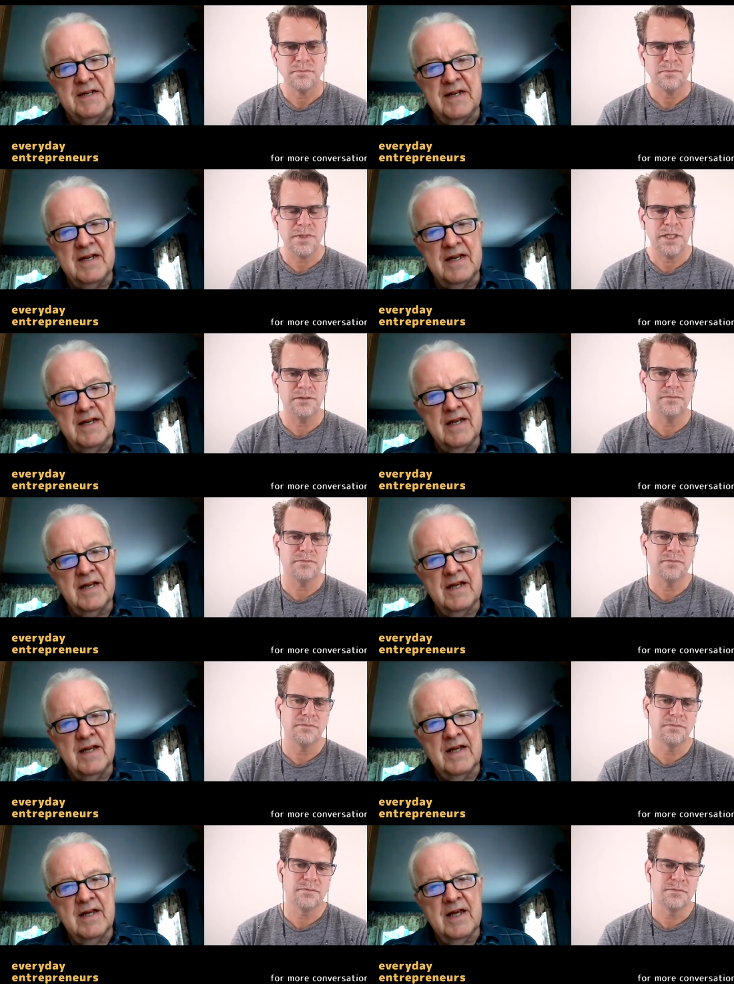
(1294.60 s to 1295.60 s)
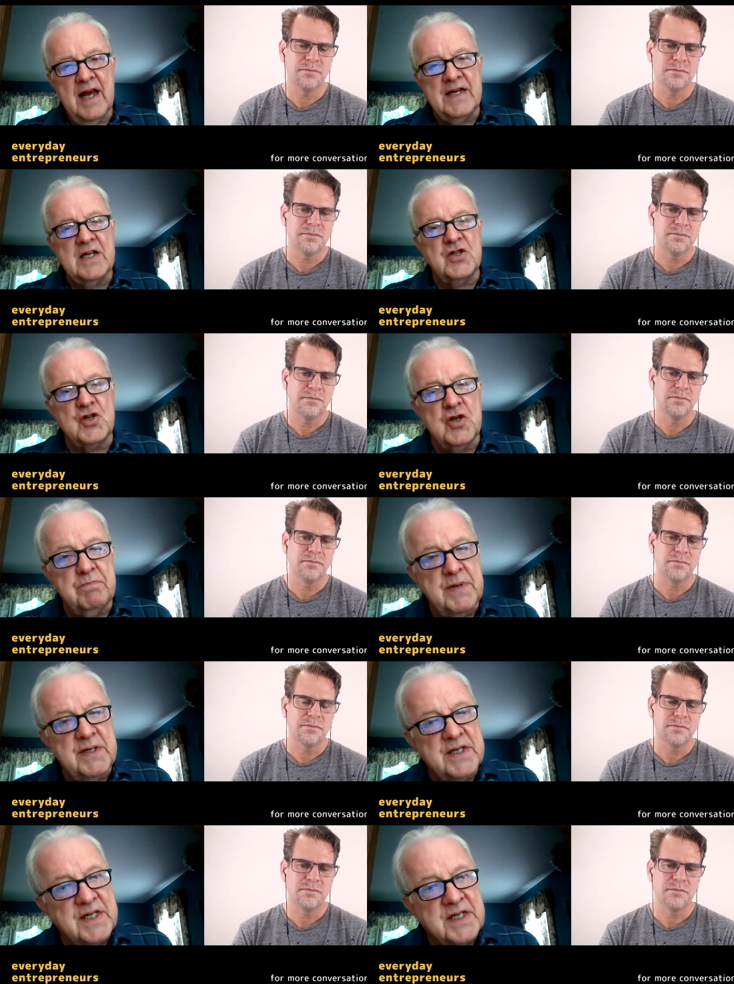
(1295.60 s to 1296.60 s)
Speaker 1: Mm-hmm. Yeah, and it should
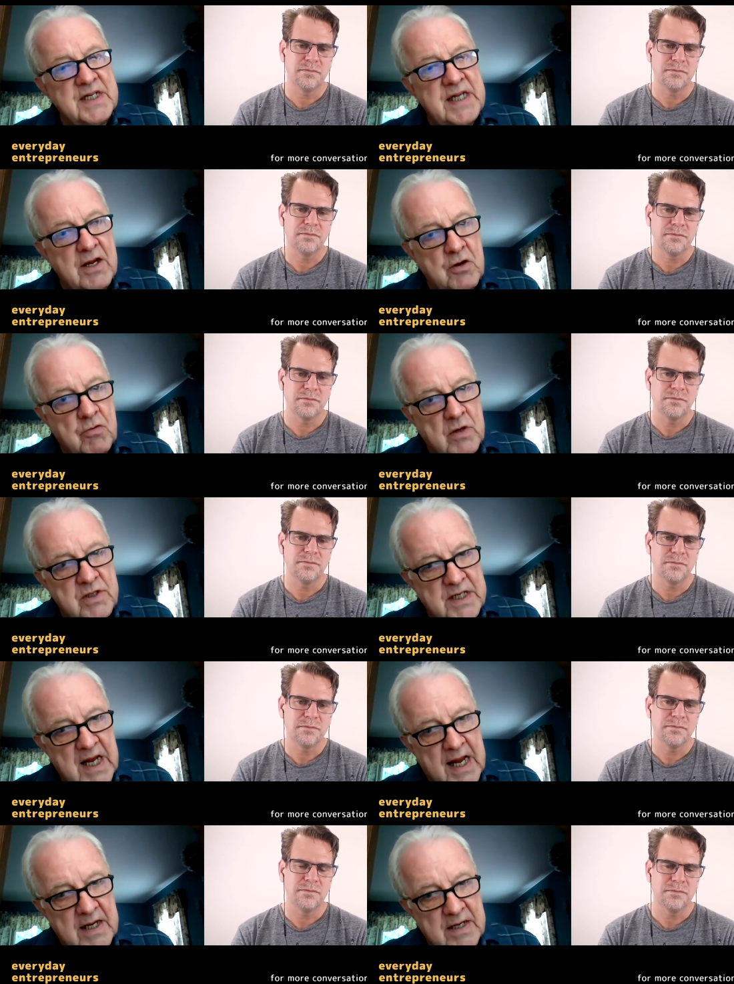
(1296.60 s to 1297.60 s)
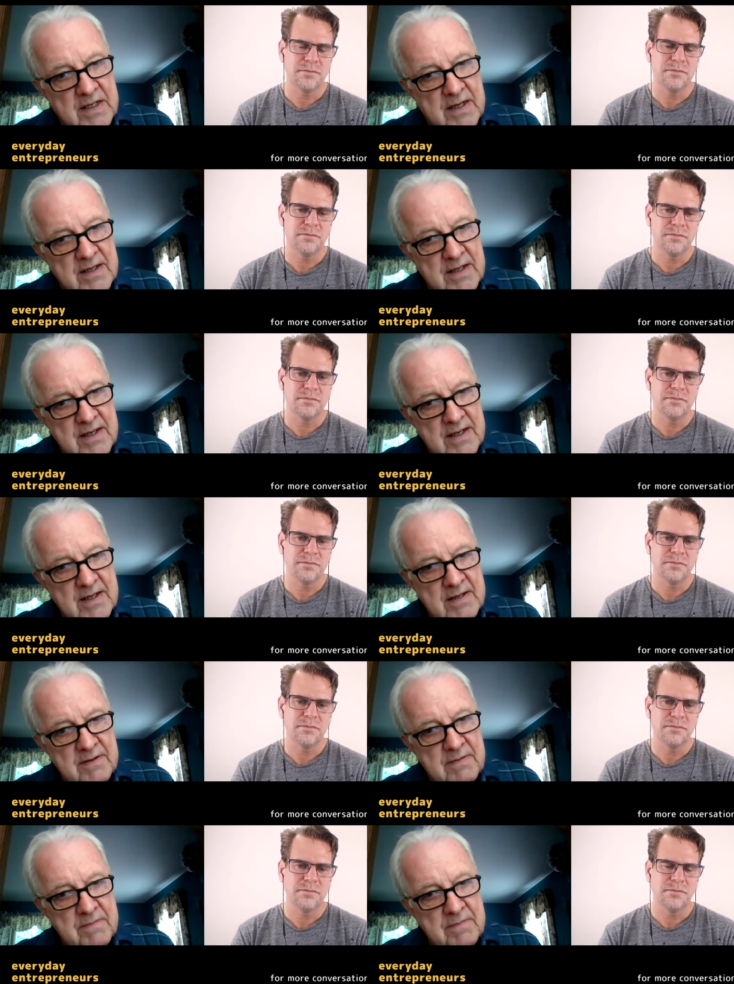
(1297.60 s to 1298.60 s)
be sacrosanct.
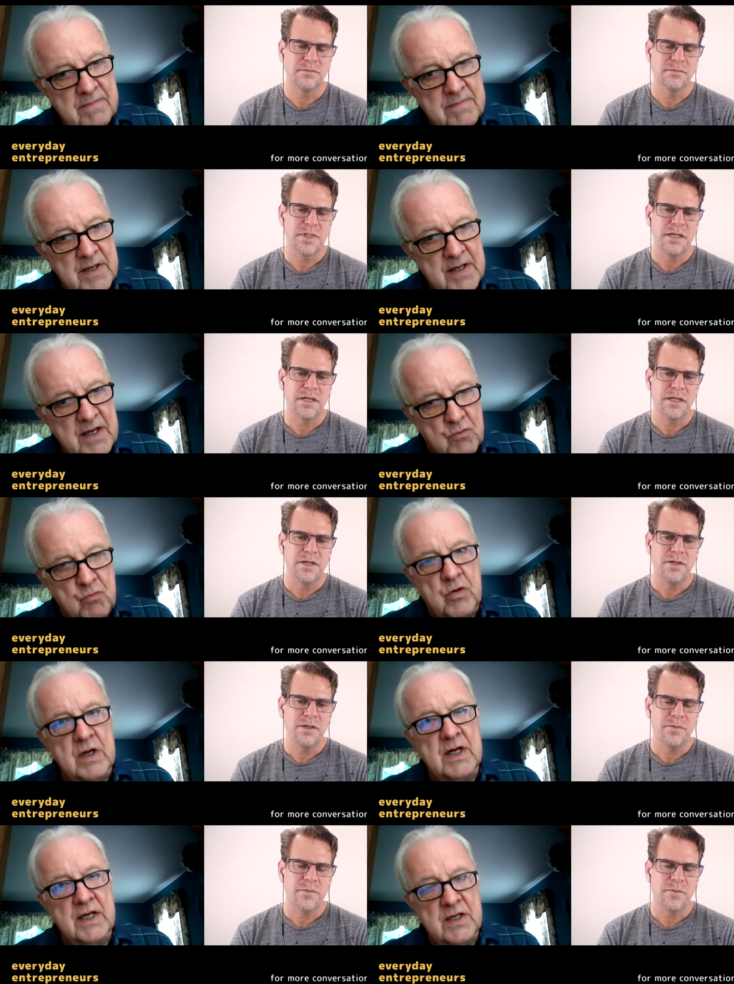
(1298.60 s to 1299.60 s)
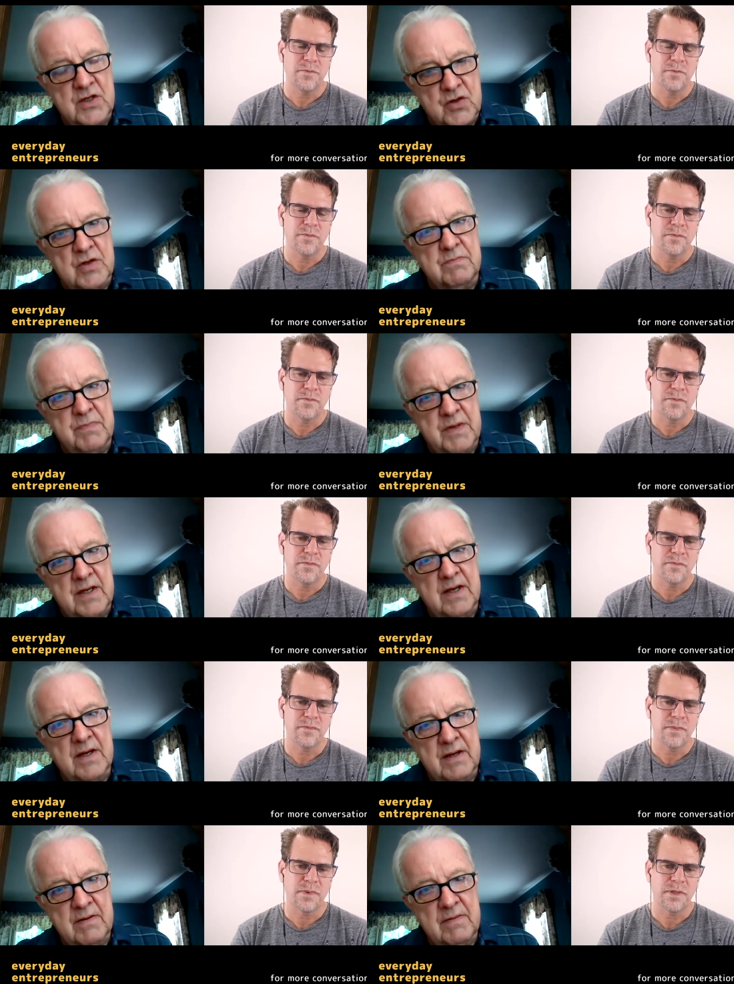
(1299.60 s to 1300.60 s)
It really should
Speaker 2: be.
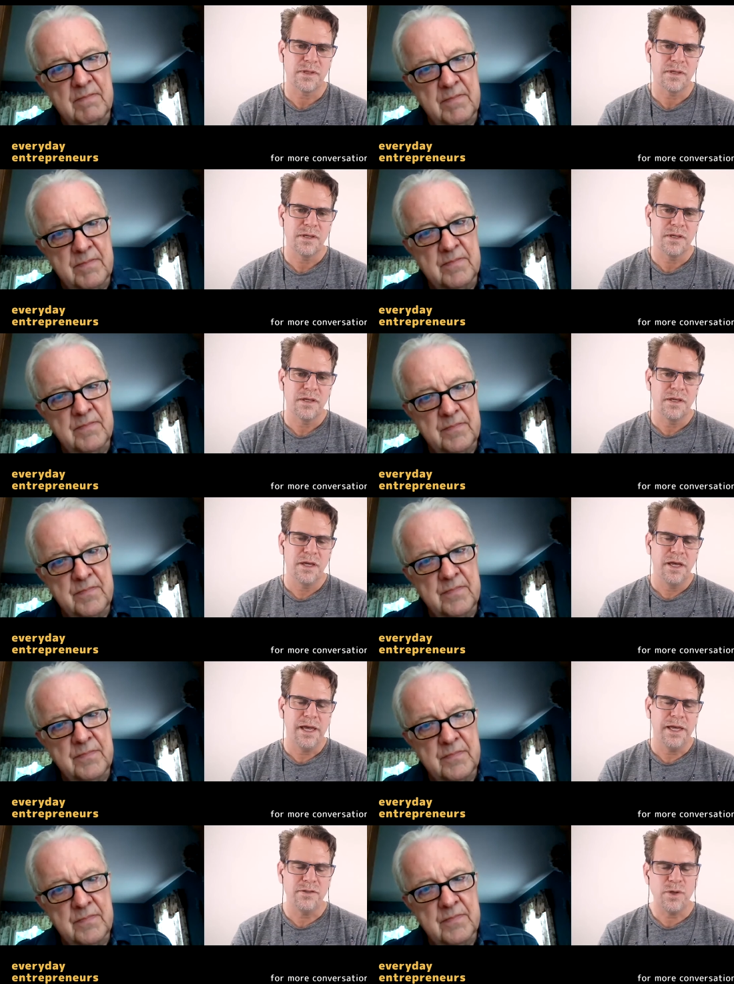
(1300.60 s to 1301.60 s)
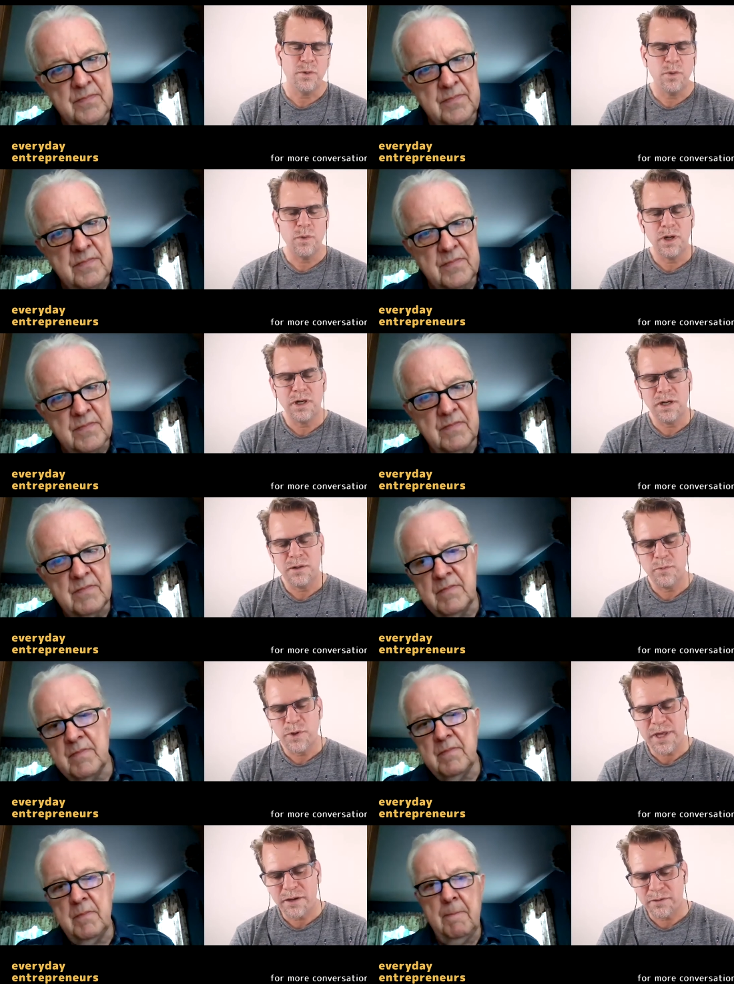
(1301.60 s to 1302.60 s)
And so, um,
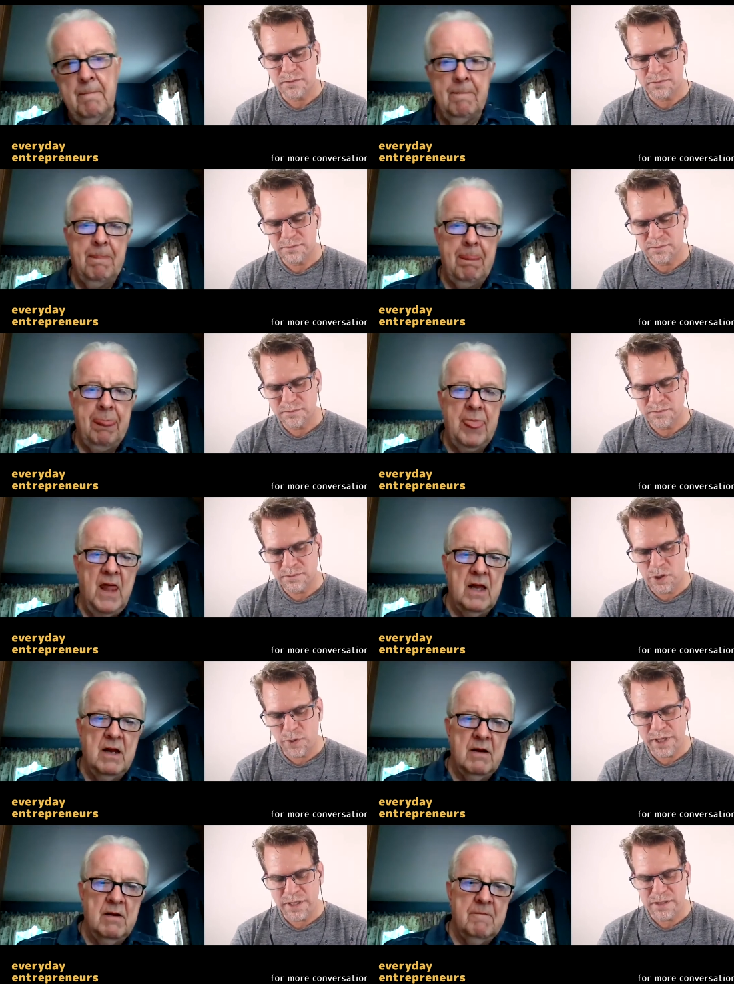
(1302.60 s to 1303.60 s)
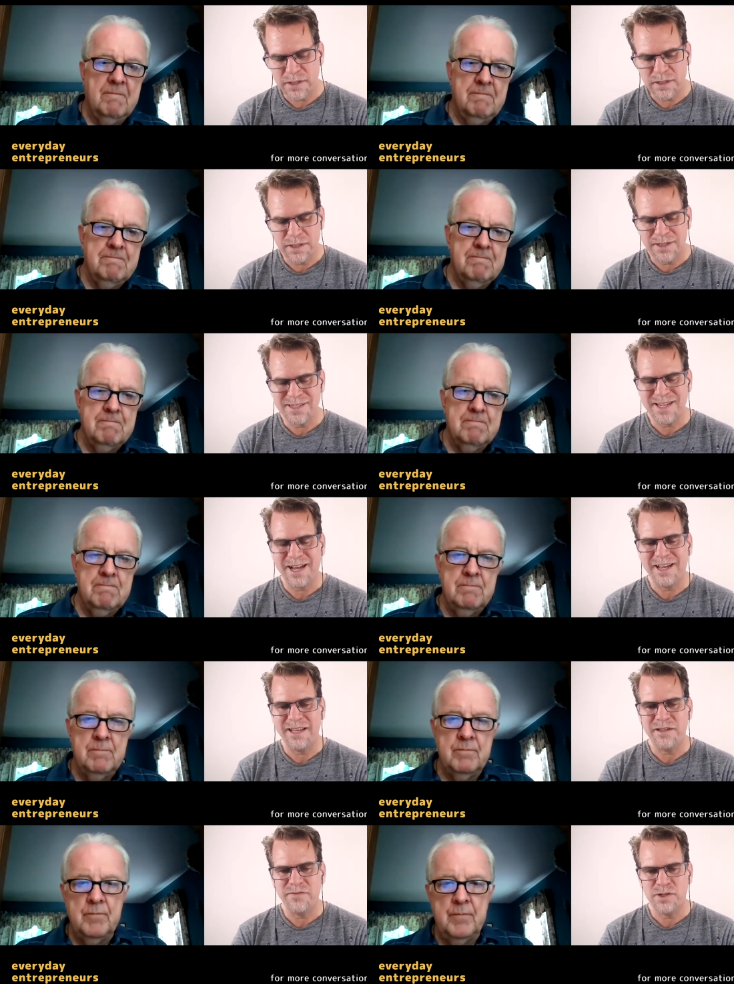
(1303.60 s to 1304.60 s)
without going into the
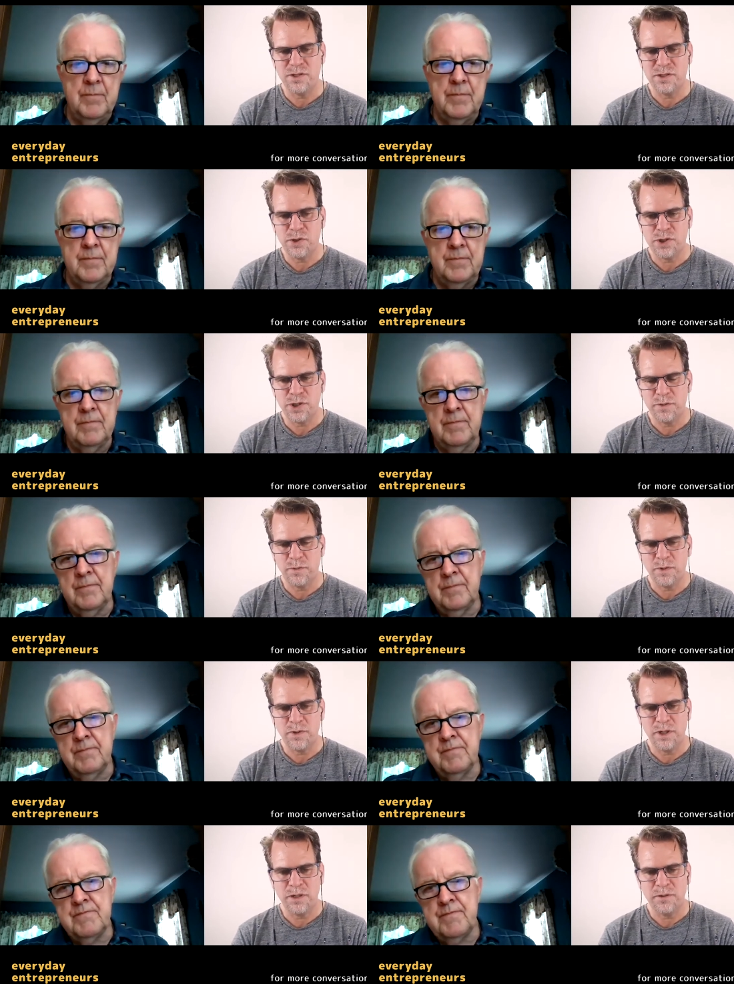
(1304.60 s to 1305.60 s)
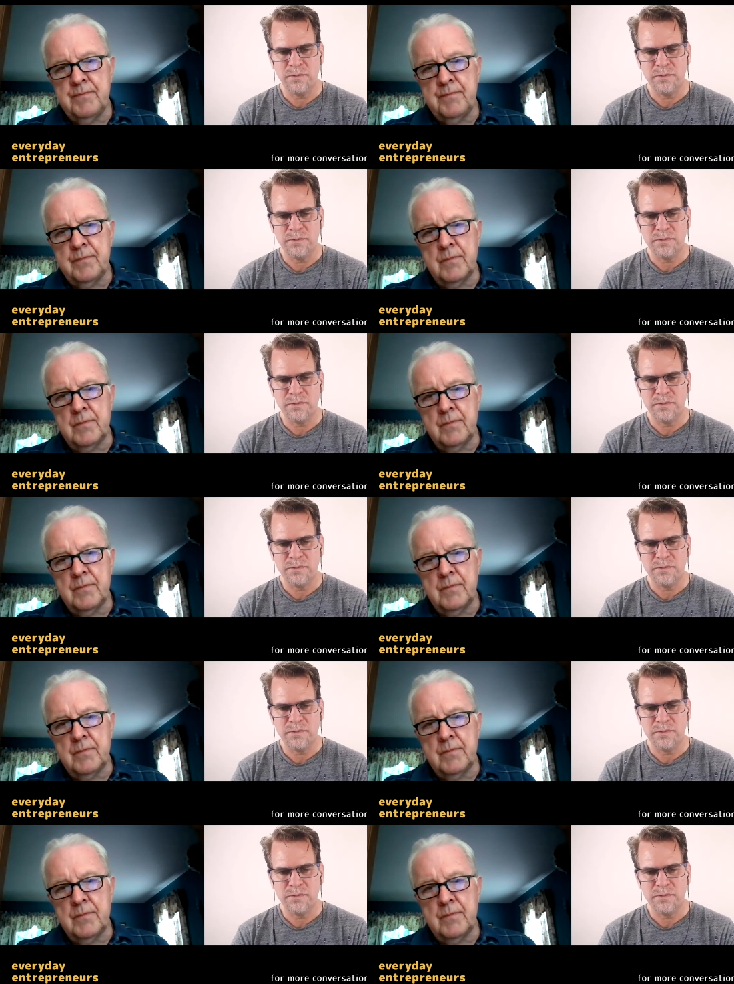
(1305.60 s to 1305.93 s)
design of the solution, um,